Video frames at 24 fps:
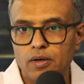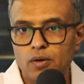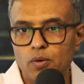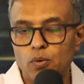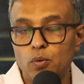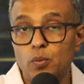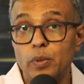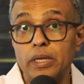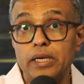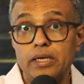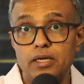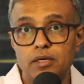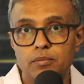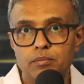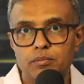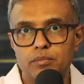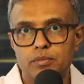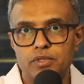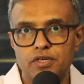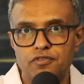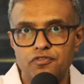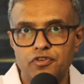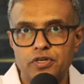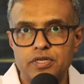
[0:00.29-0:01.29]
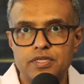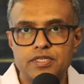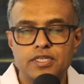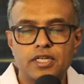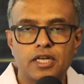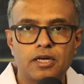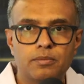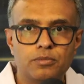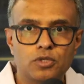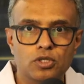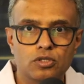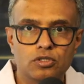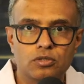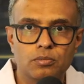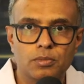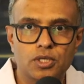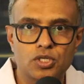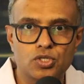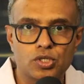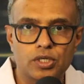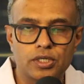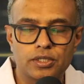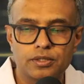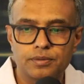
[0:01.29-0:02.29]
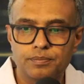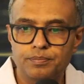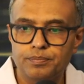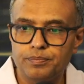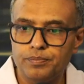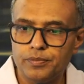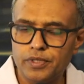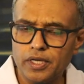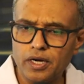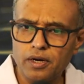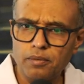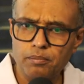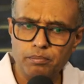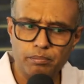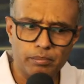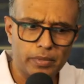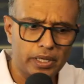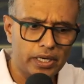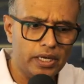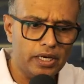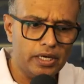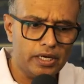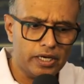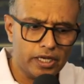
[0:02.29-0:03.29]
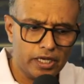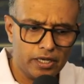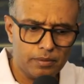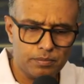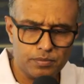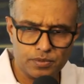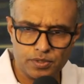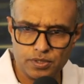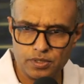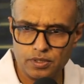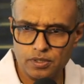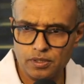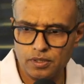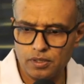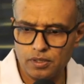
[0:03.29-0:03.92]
Welcome, dear friends. I'm Dr. Manjunath. There are many names